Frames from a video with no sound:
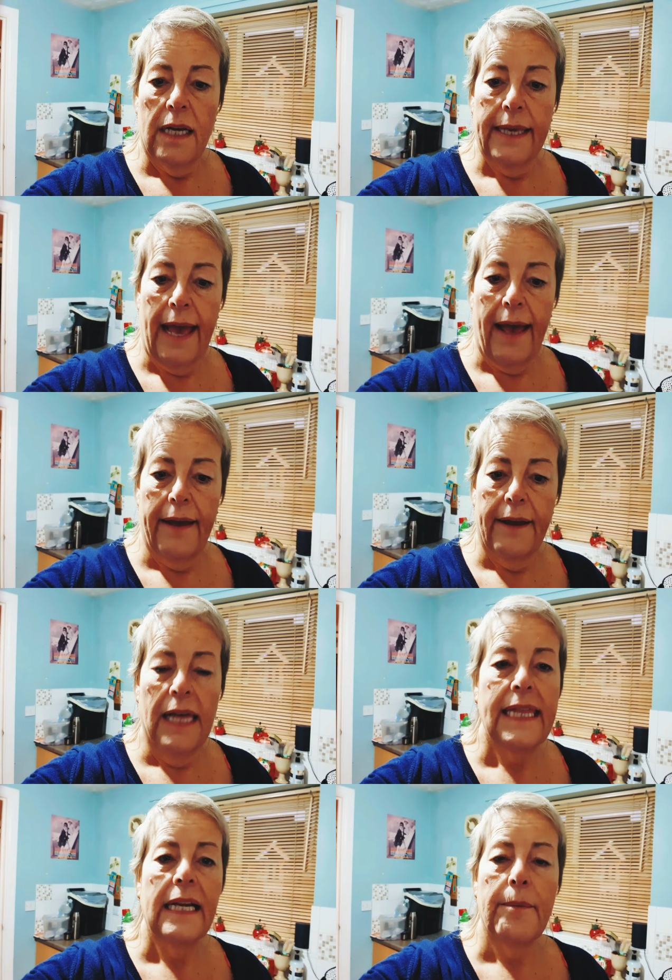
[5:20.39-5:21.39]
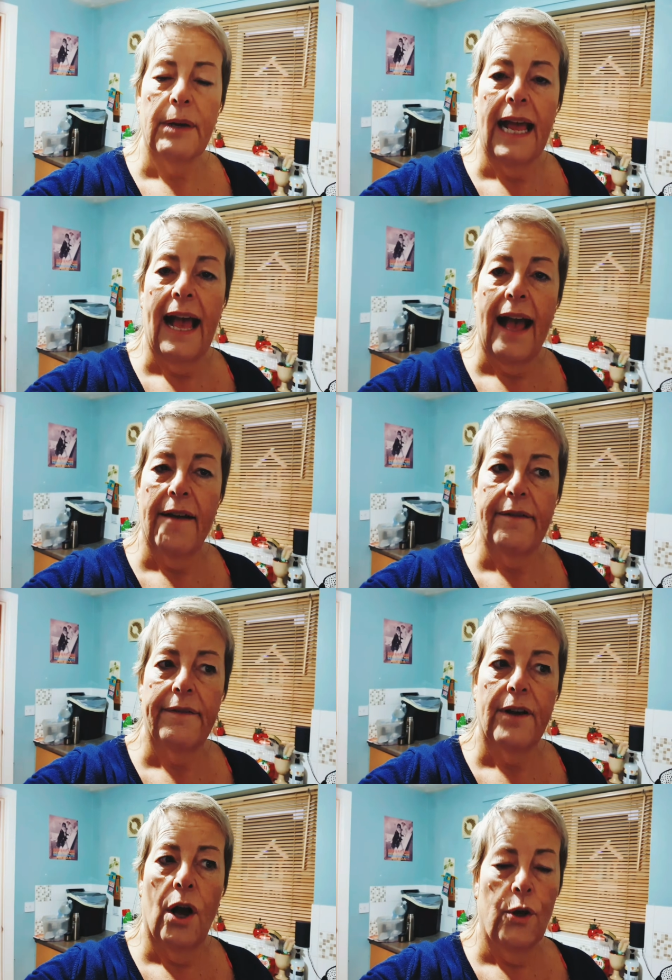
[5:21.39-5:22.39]
Yeah, I think I'm going to have
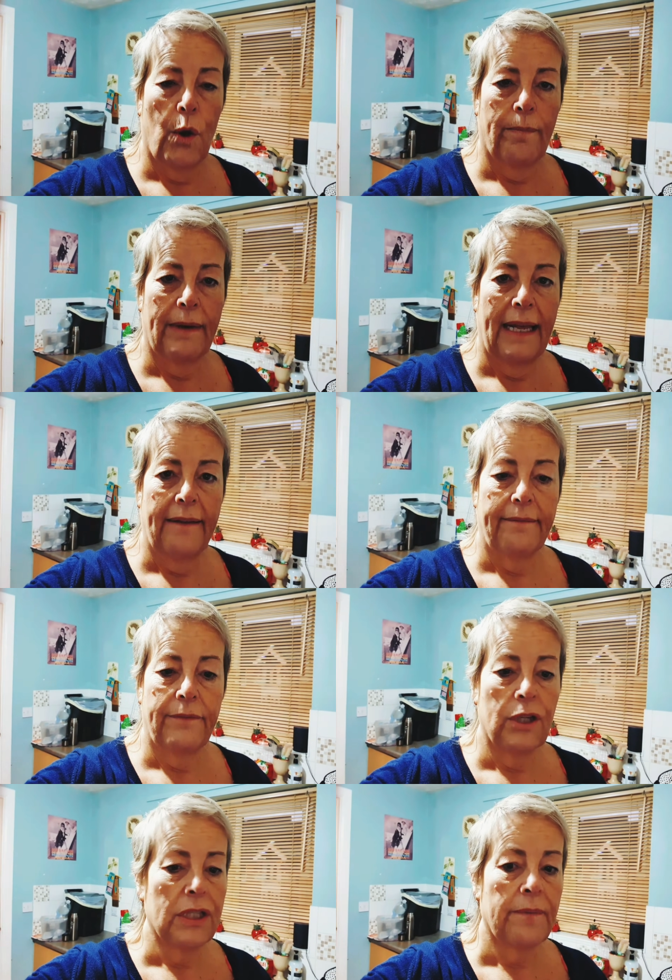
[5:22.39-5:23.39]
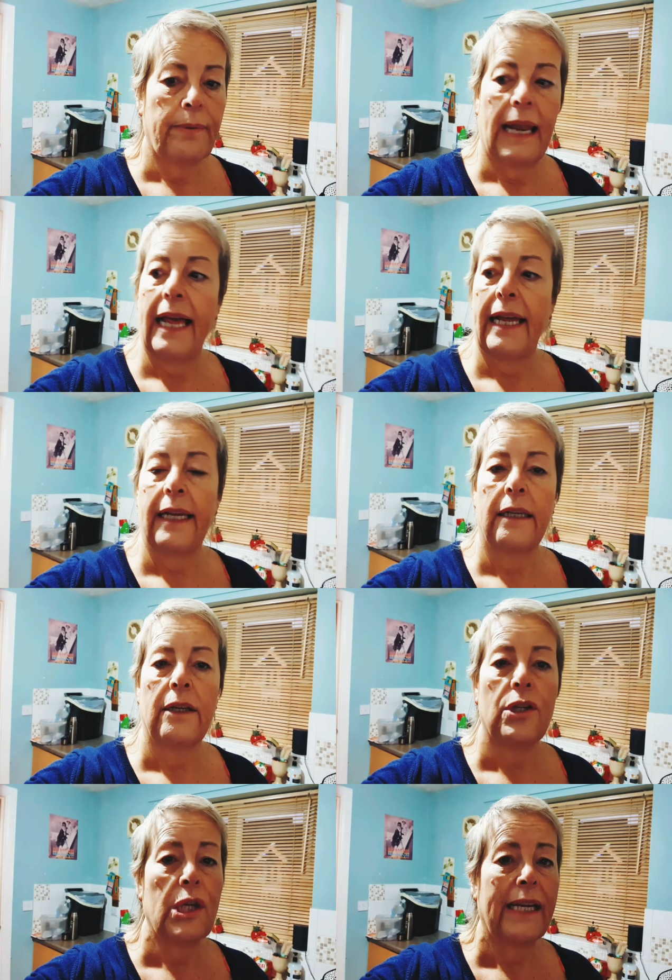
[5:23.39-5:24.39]
an omelette, just a
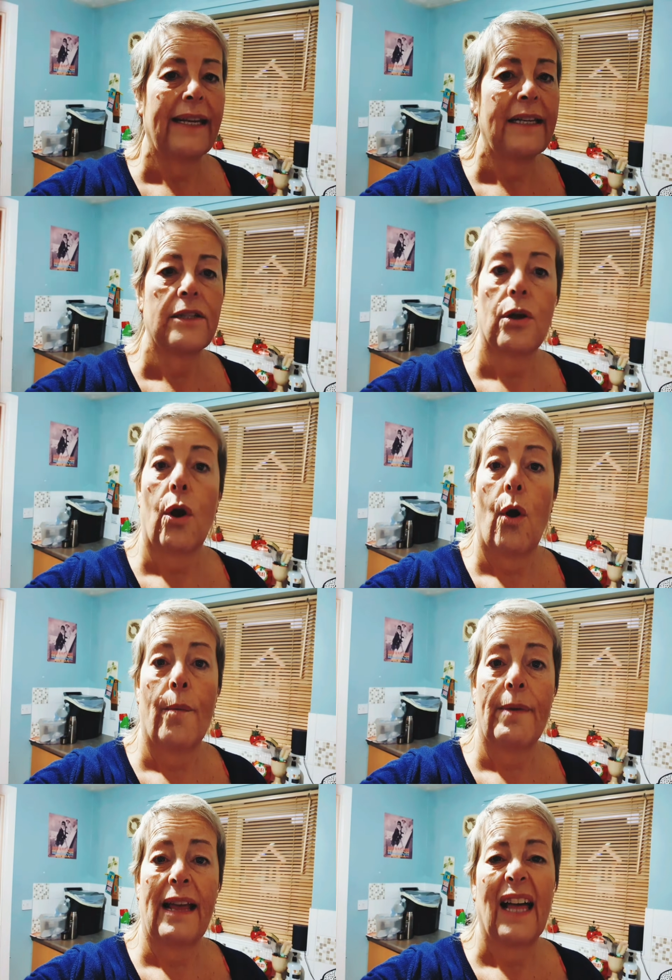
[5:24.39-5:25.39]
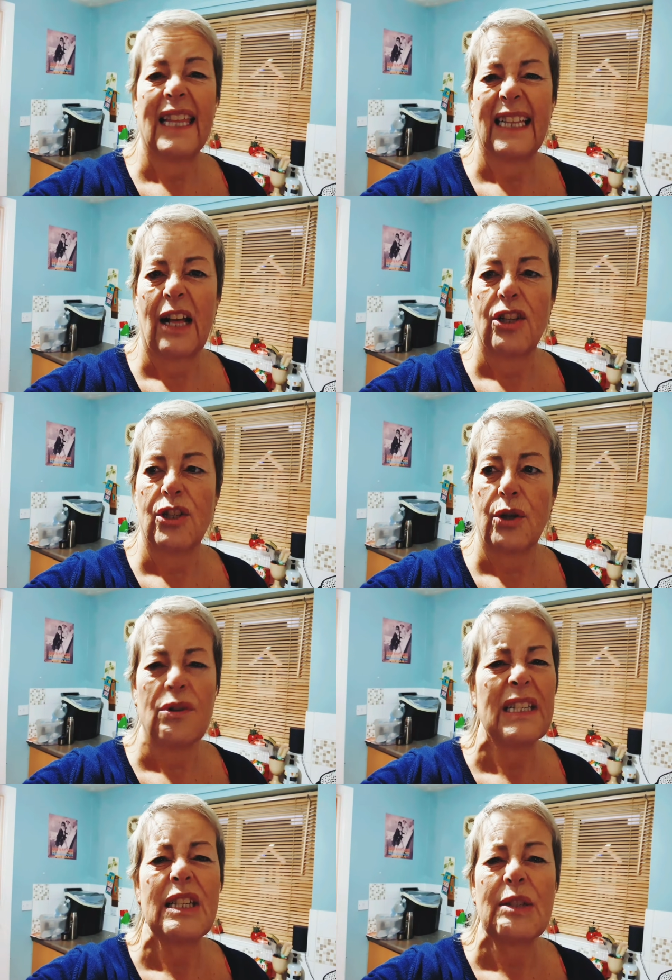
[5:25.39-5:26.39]
plain cheese omelette. I think that'll do,
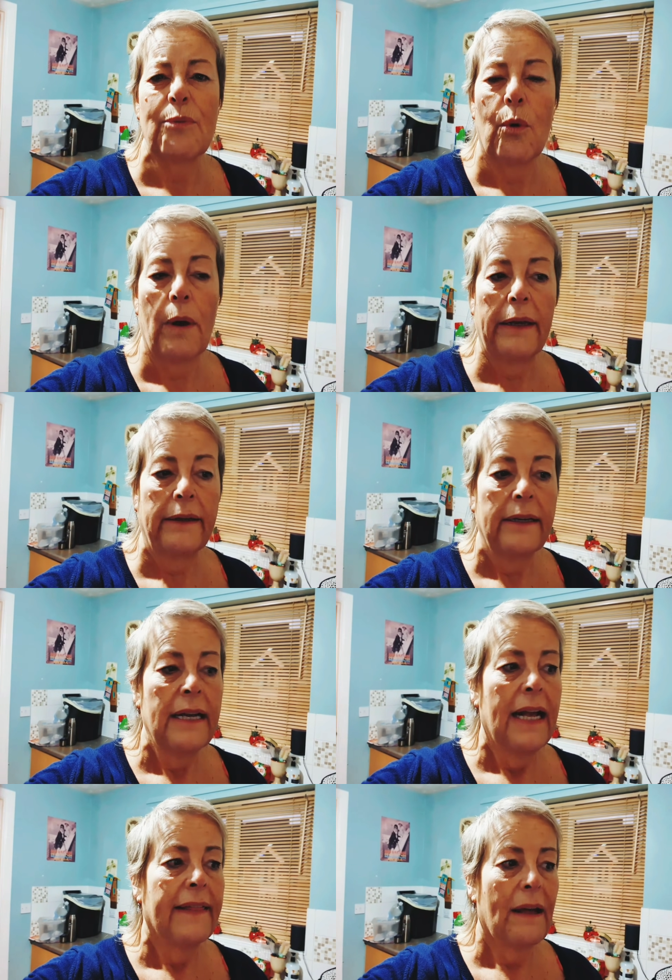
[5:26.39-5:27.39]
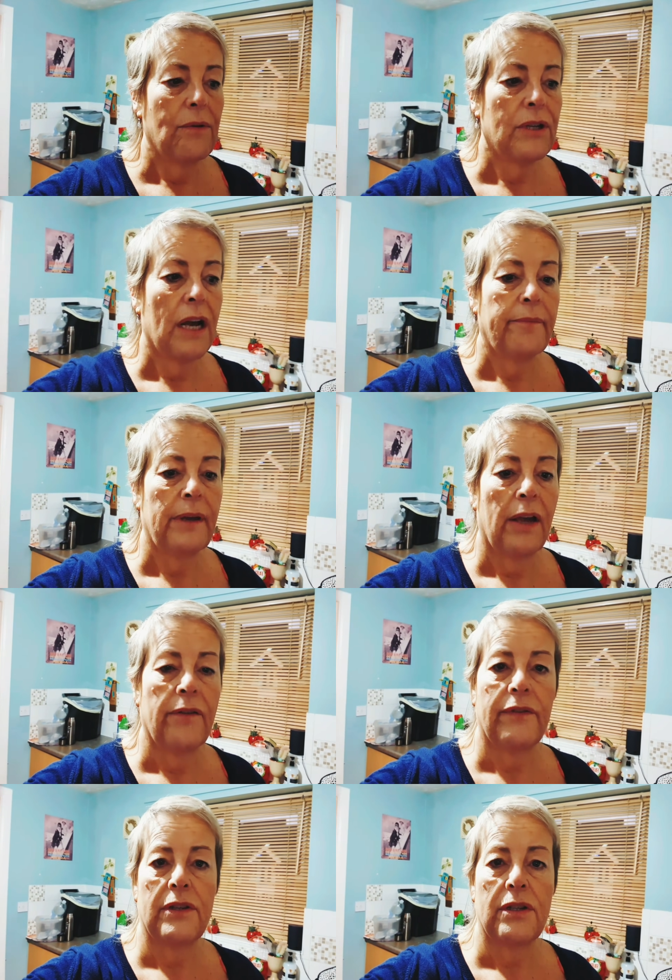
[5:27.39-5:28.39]
just a small one. That'll tide me
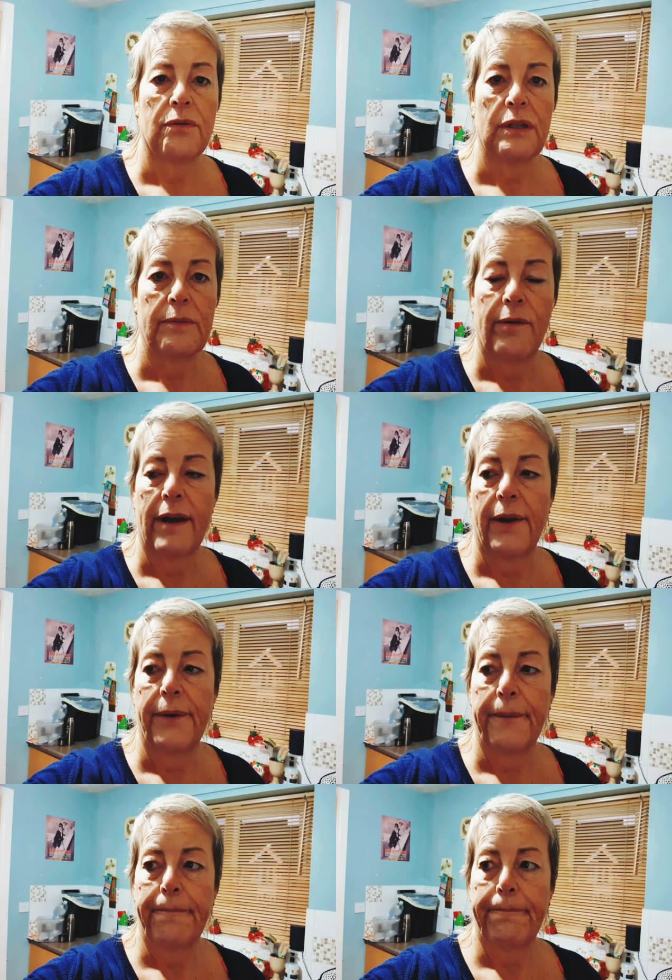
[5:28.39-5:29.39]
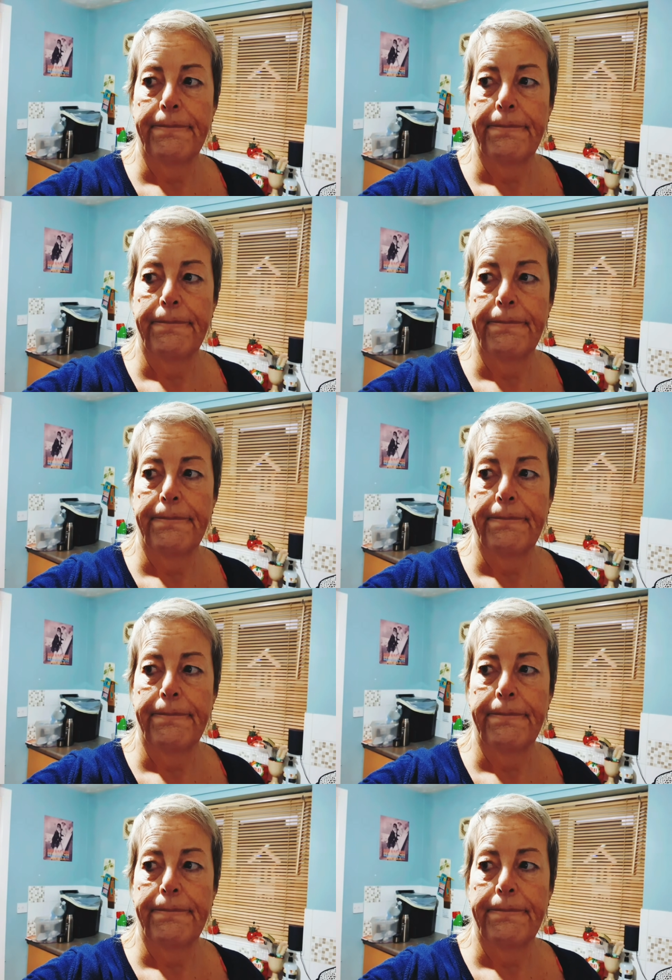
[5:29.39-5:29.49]
over until tomorrow.